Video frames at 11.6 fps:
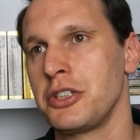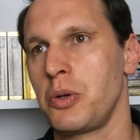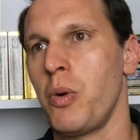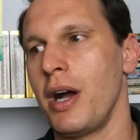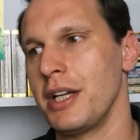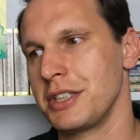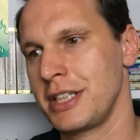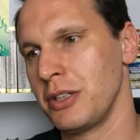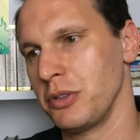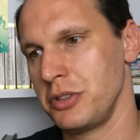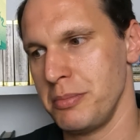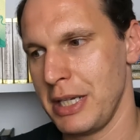is quite a
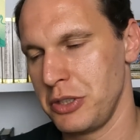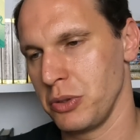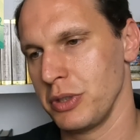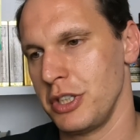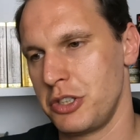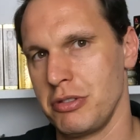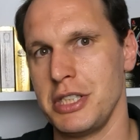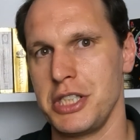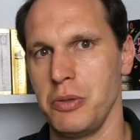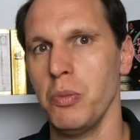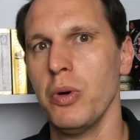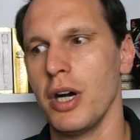skill to make sure that the
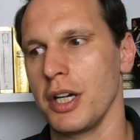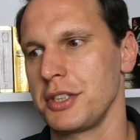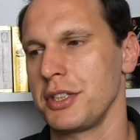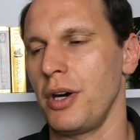trilogy works